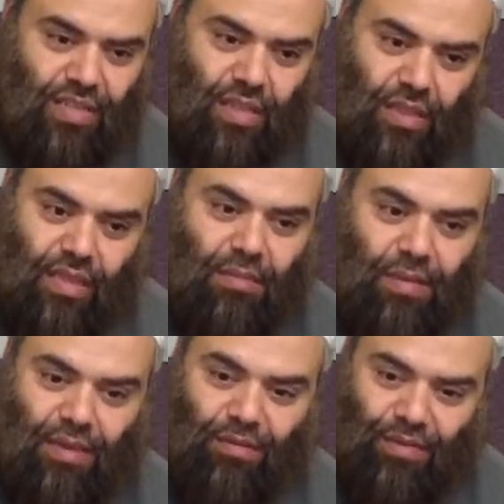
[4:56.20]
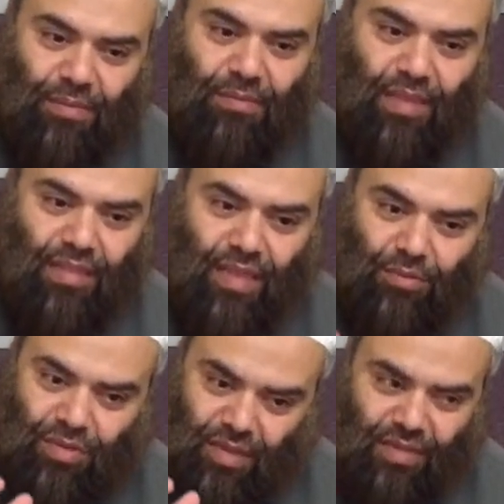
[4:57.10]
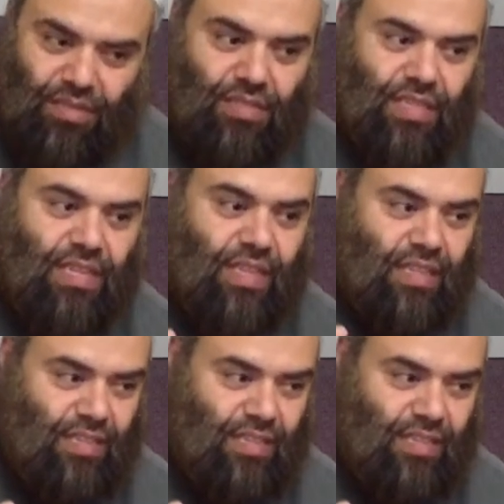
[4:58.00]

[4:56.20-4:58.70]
think bad of him, and they would understand that